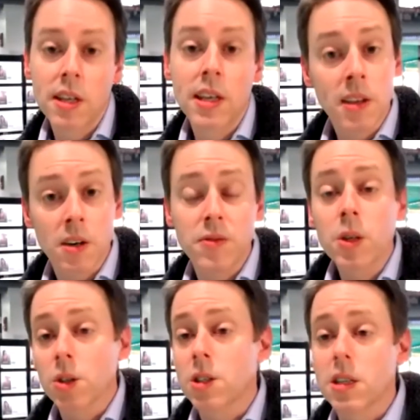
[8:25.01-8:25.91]
in their
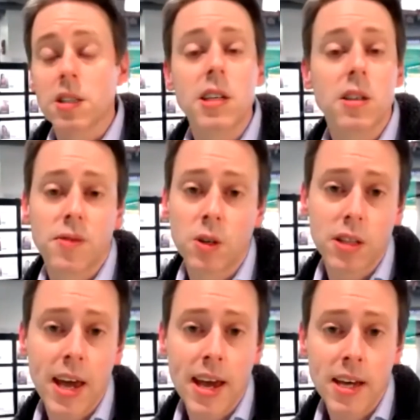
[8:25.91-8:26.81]
fields. They see it
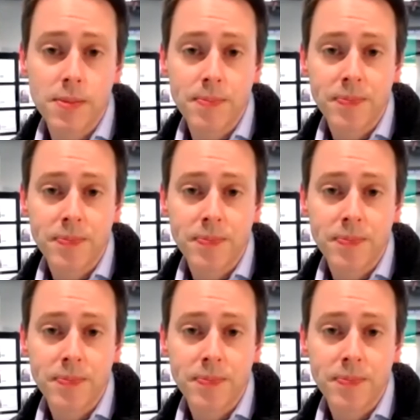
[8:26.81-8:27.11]
firsthand.